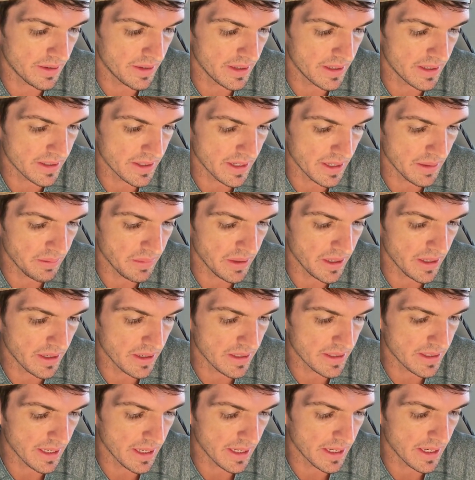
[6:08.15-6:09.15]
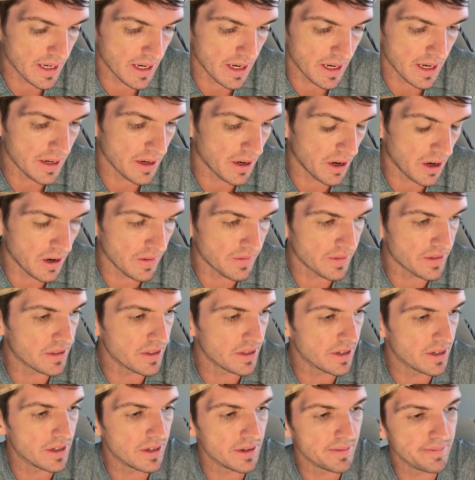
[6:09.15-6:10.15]
that is a PSA 9
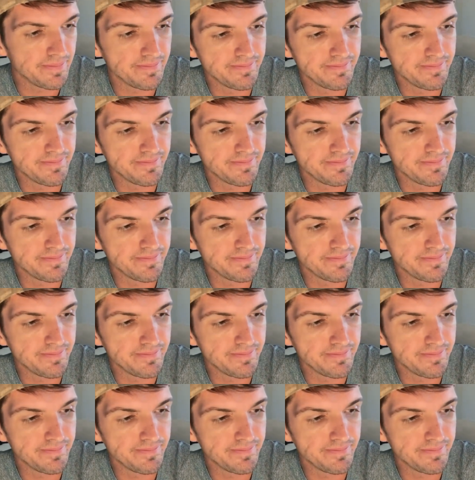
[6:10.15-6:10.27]
off-centered.